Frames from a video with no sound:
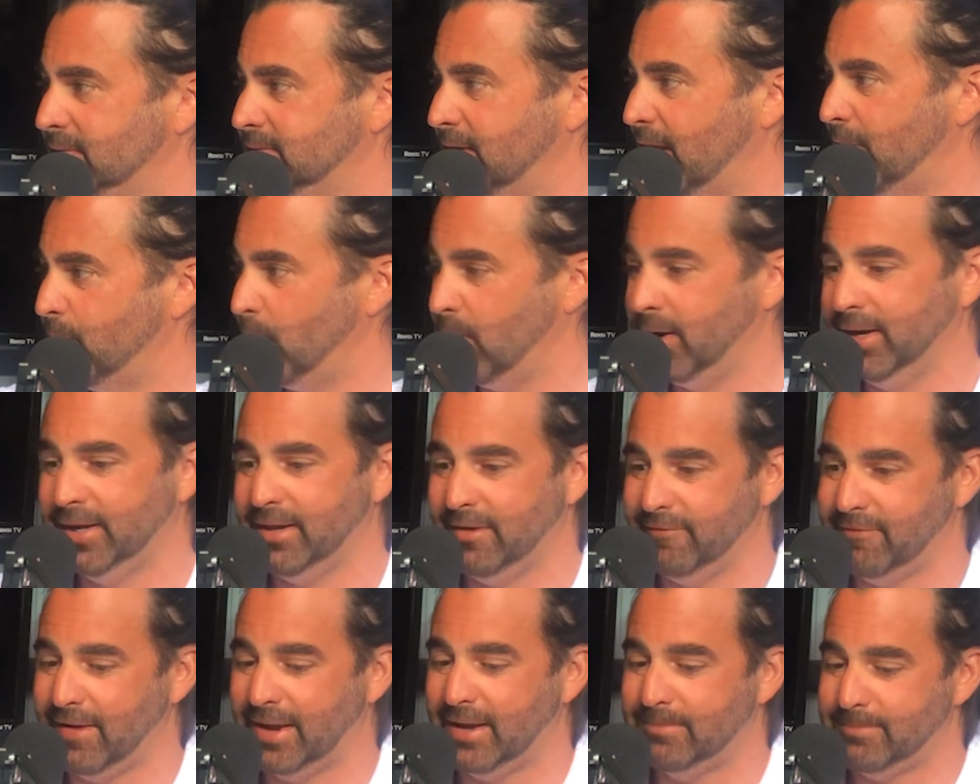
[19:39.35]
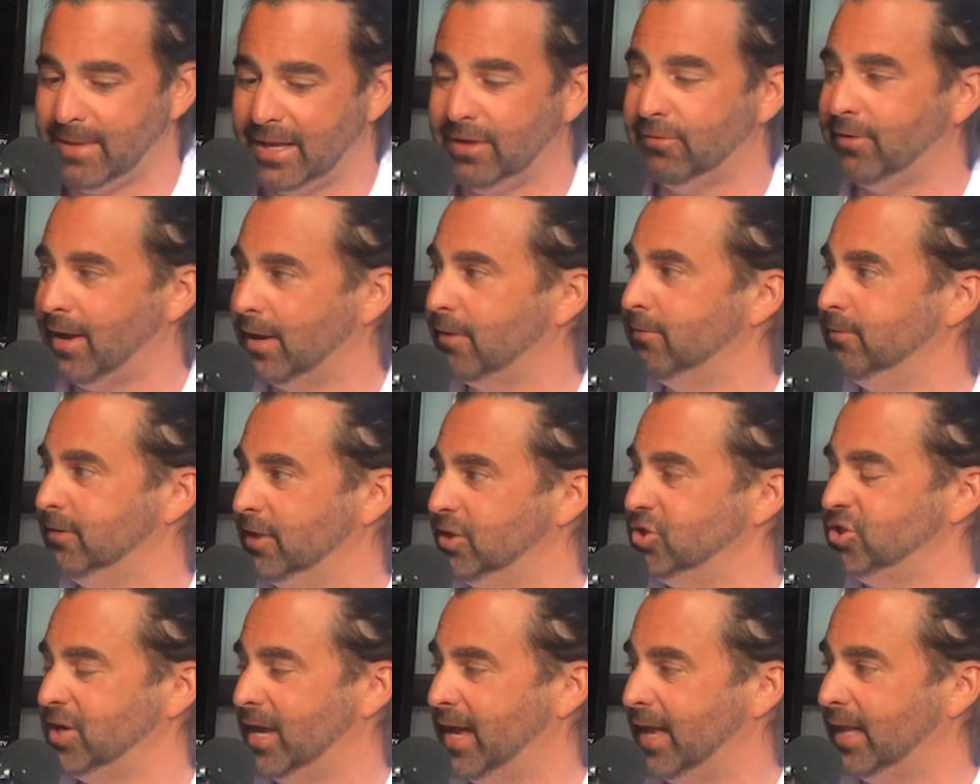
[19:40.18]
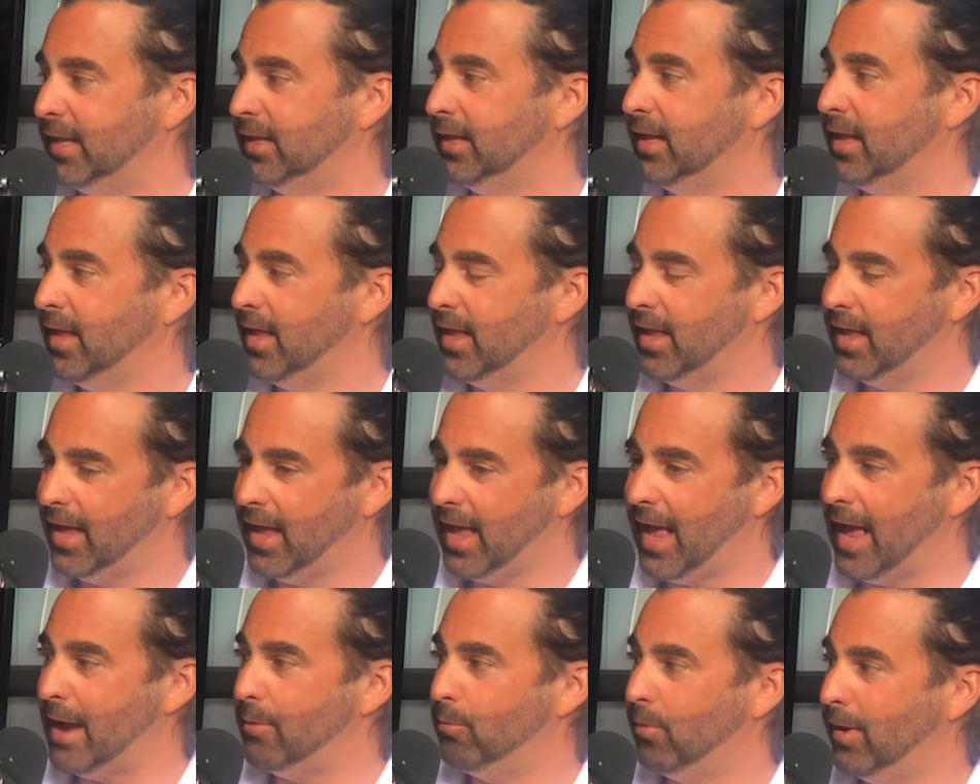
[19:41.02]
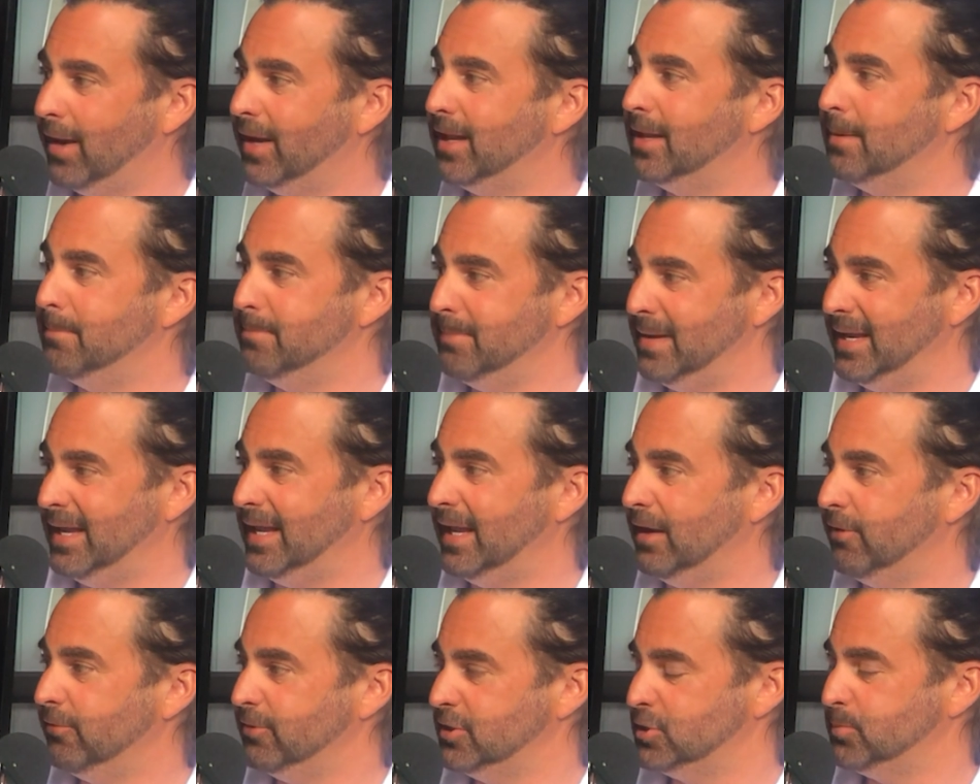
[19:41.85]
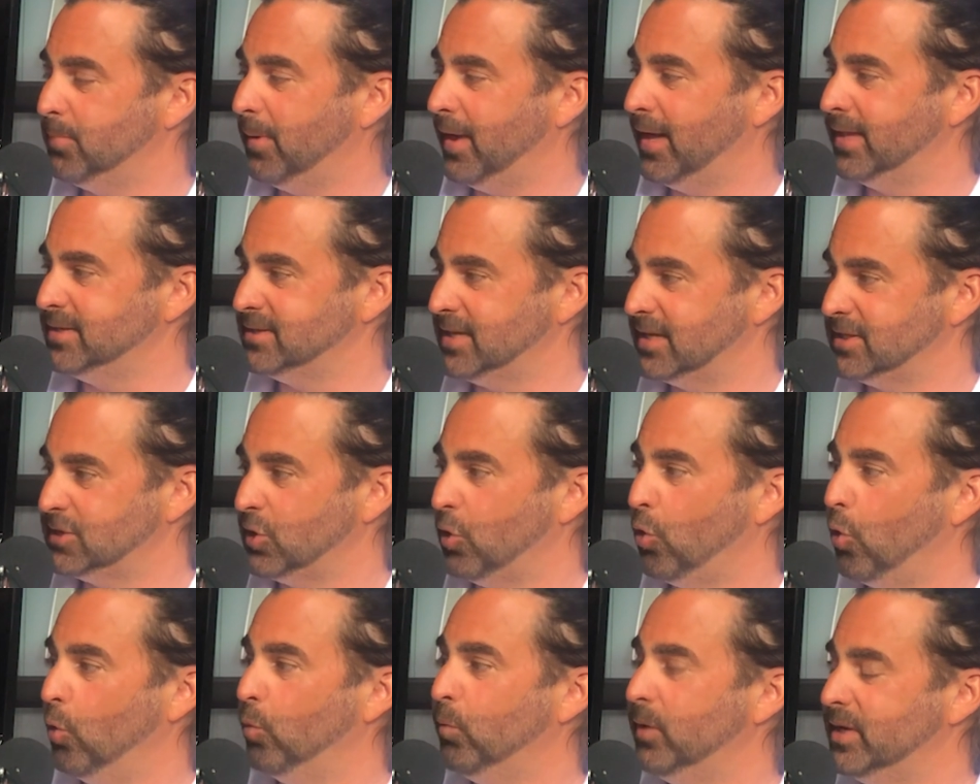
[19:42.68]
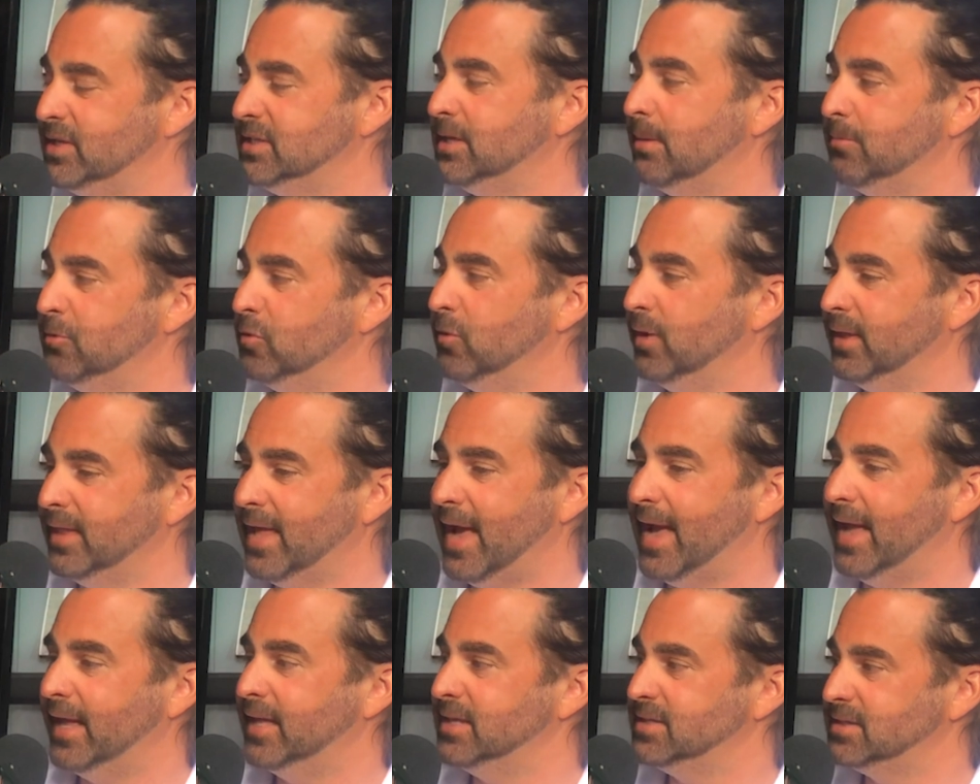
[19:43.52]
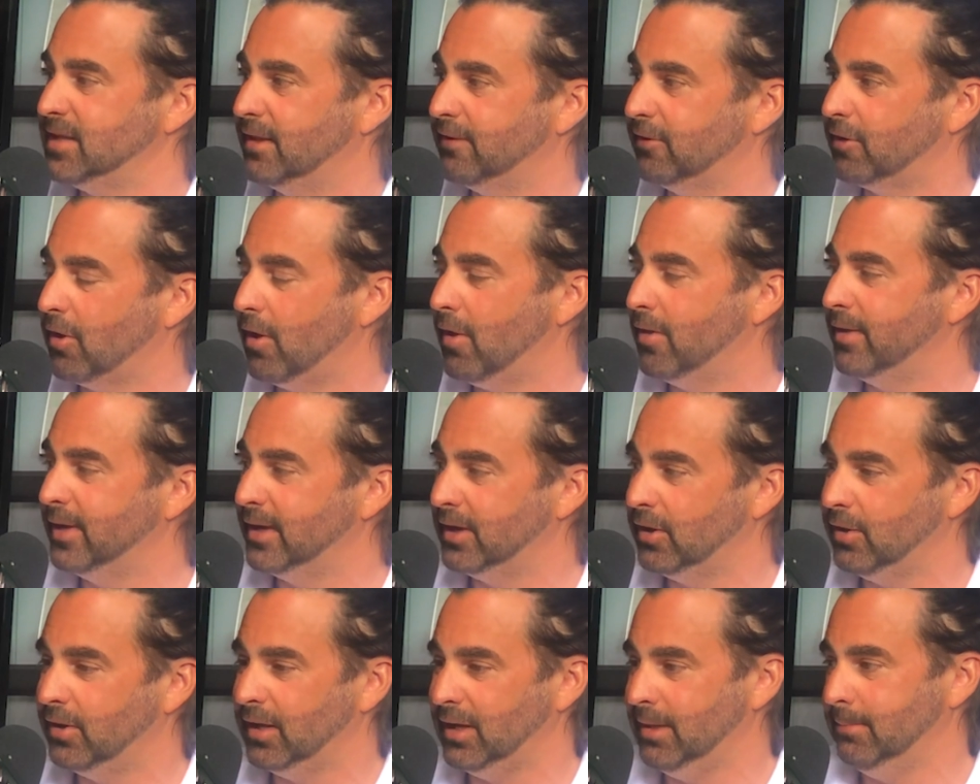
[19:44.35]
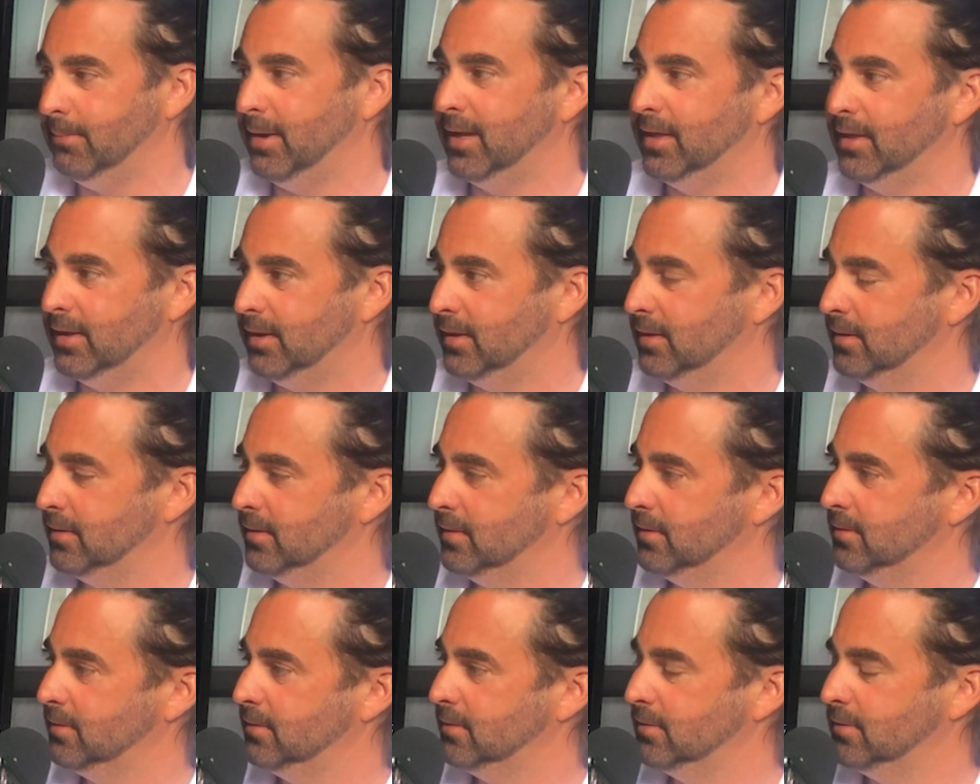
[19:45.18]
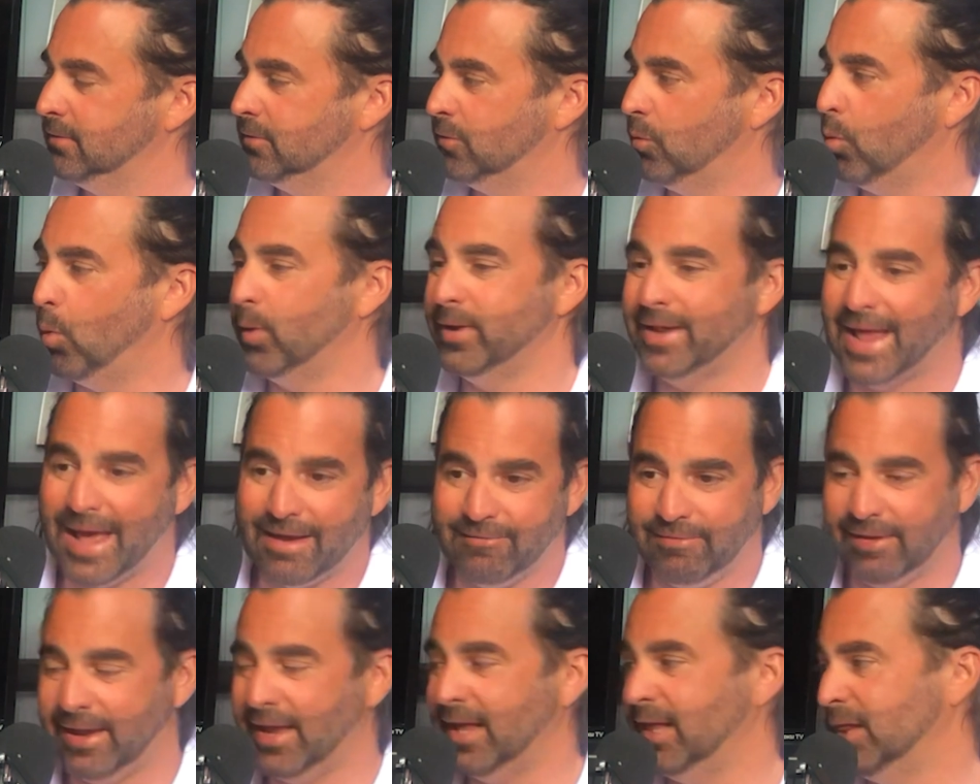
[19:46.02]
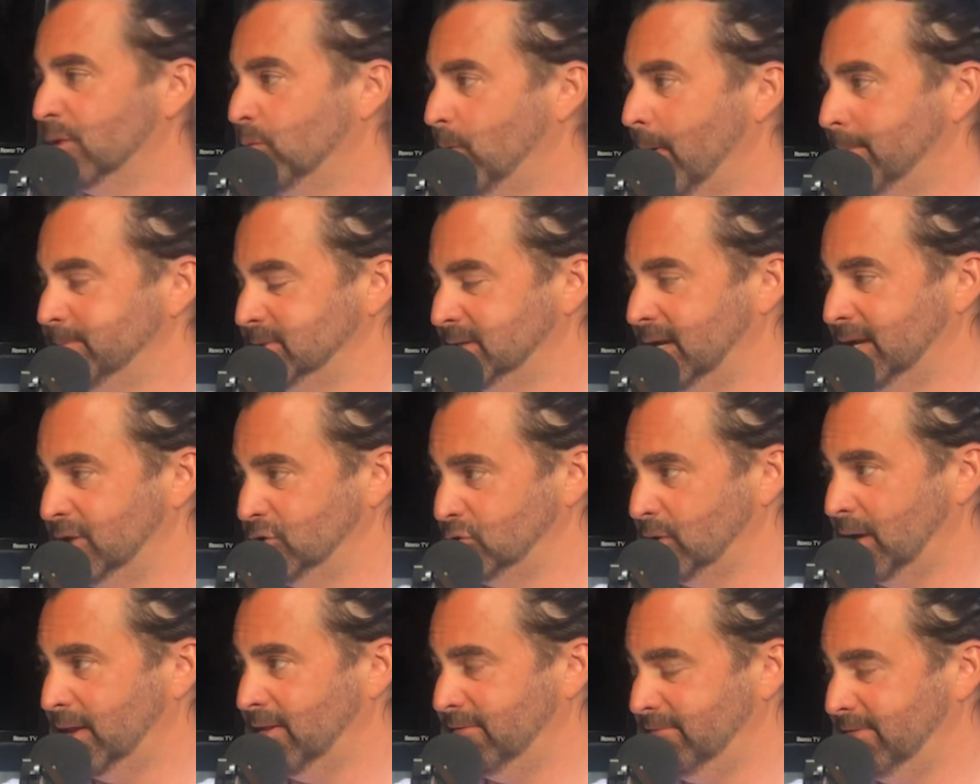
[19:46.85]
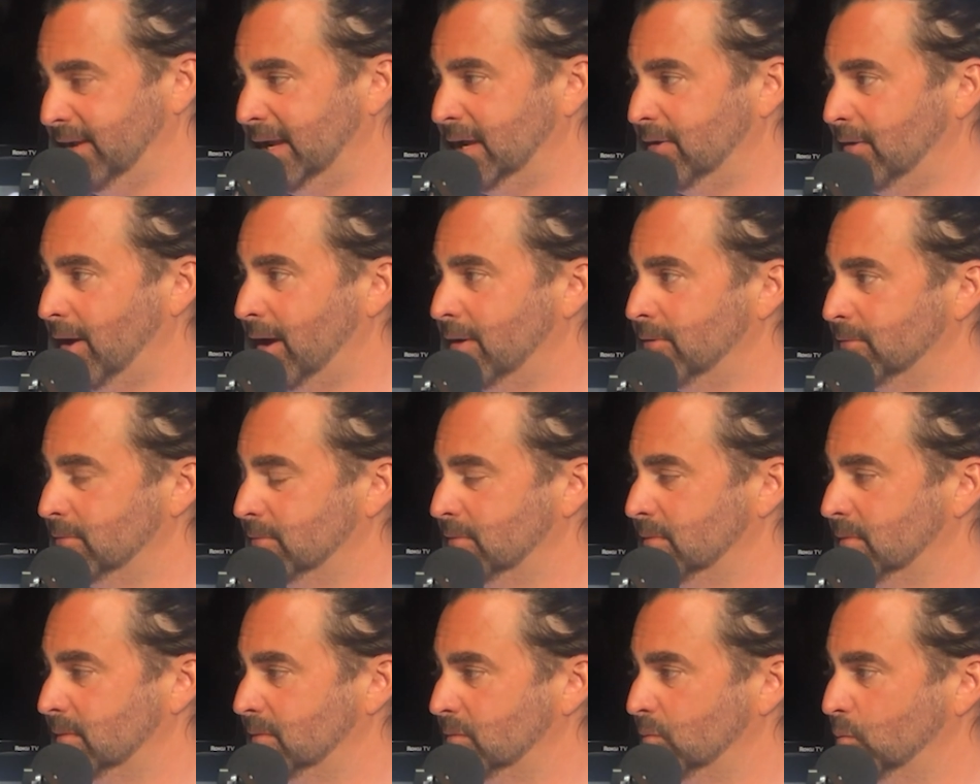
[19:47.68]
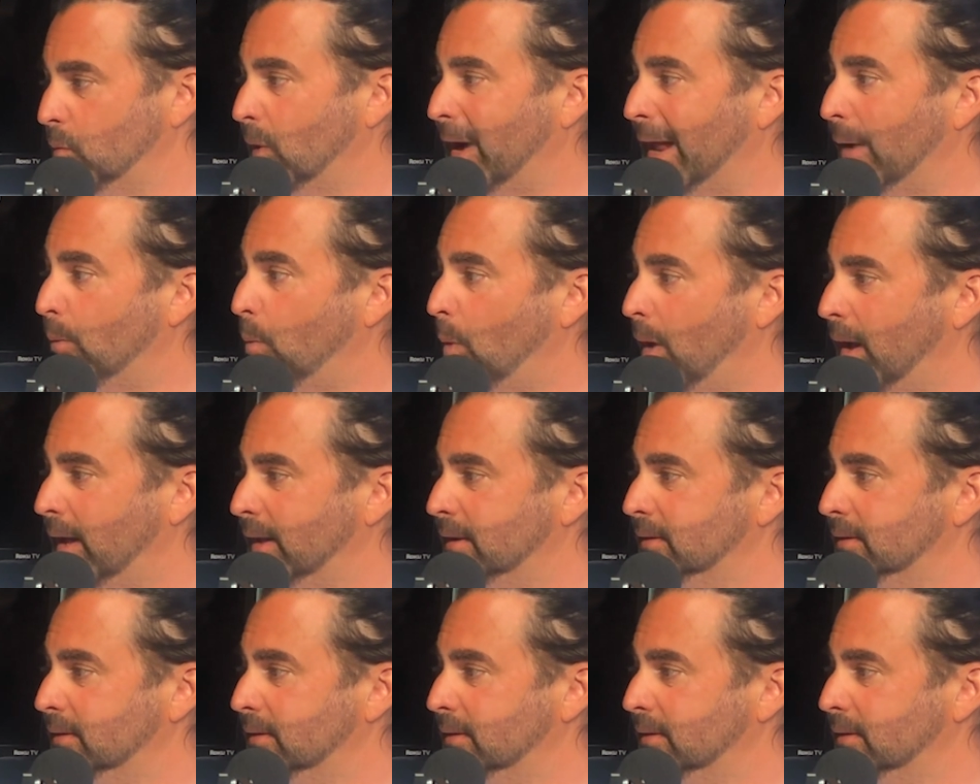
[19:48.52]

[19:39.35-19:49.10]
If I'm interacting with the chat, I want an immediate response. That's the whole reason I'm doing that instead of calling or emailing or navigating the website and trying to figure out what I want.